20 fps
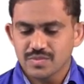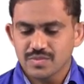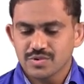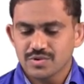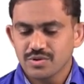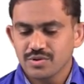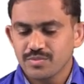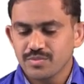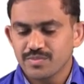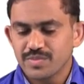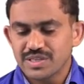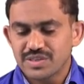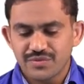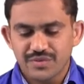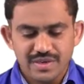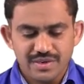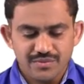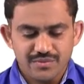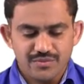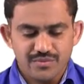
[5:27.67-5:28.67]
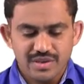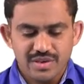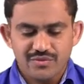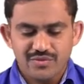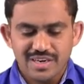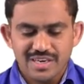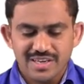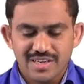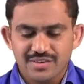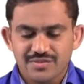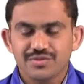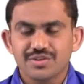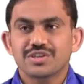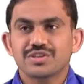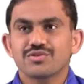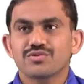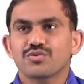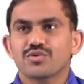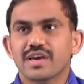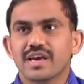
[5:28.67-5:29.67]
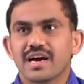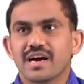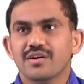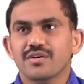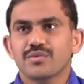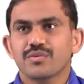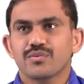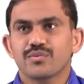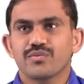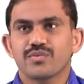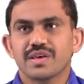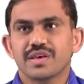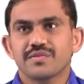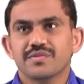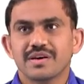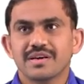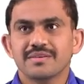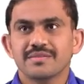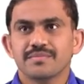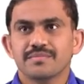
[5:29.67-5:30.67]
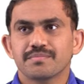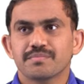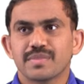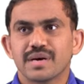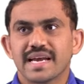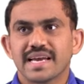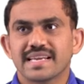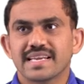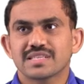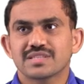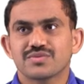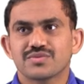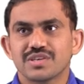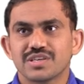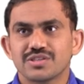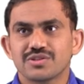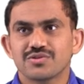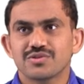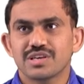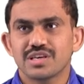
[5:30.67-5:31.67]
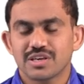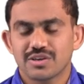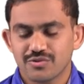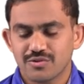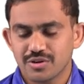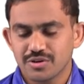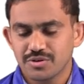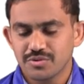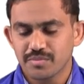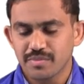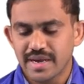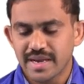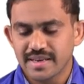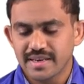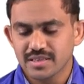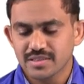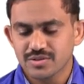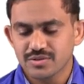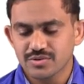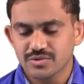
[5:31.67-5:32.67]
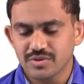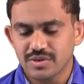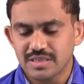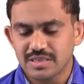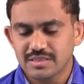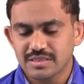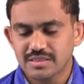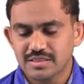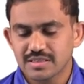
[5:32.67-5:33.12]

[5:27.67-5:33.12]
so between V1 and V2 we have V1 minus V2 equal to minus 12.